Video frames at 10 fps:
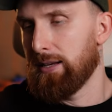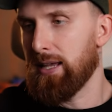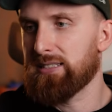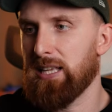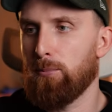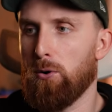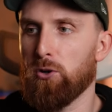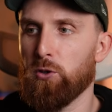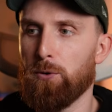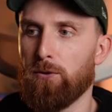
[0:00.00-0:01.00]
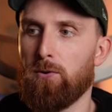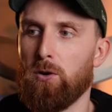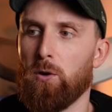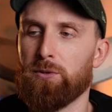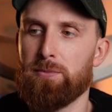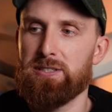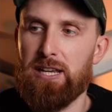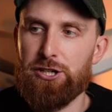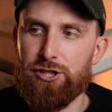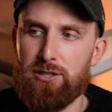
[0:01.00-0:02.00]
Next up, auto portfolio
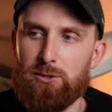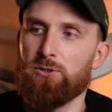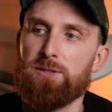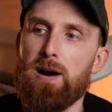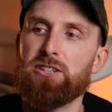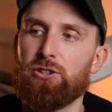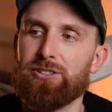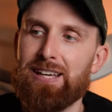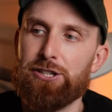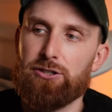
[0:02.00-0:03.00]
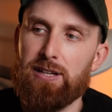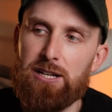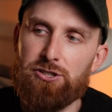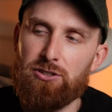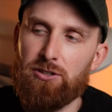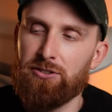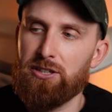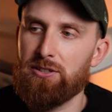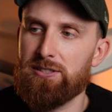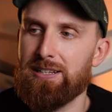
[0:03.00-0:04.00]
optimizations. So smart allocation engine
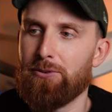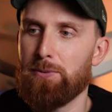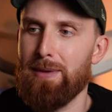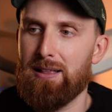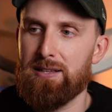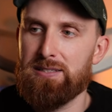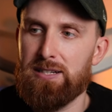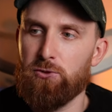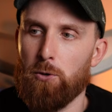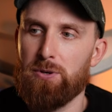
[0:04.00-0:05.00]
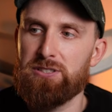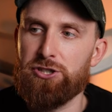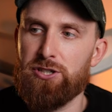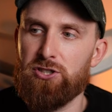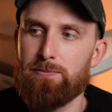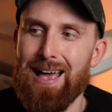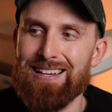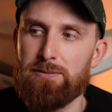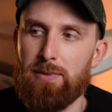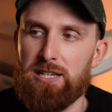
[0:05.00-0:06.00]
continuously rebalances your positions to
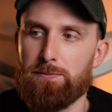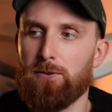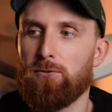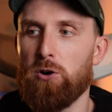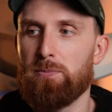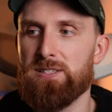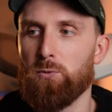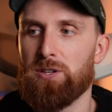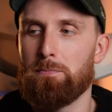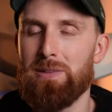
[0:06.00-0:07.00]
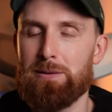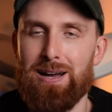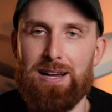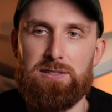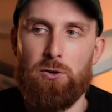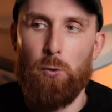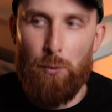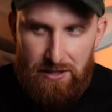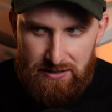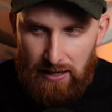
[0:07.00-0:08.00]
maximize performance with a minimized
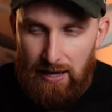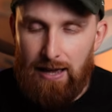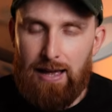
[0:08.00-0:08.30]
risk.